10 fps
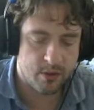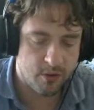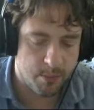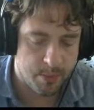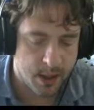to
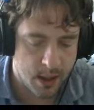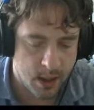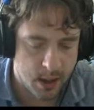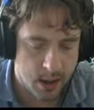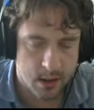
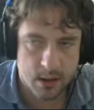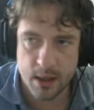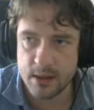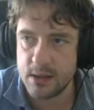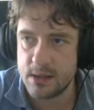be
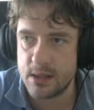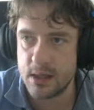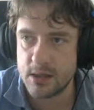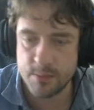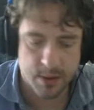
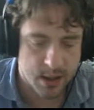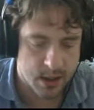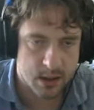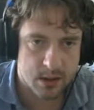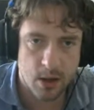
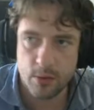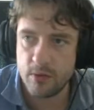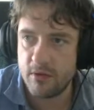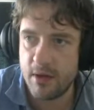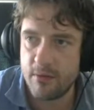
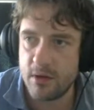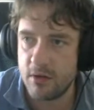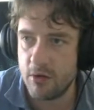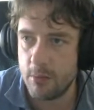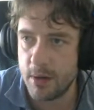
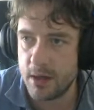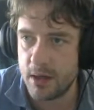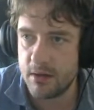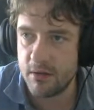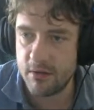72 by
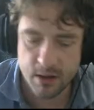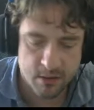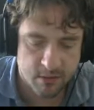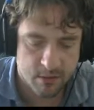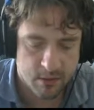96,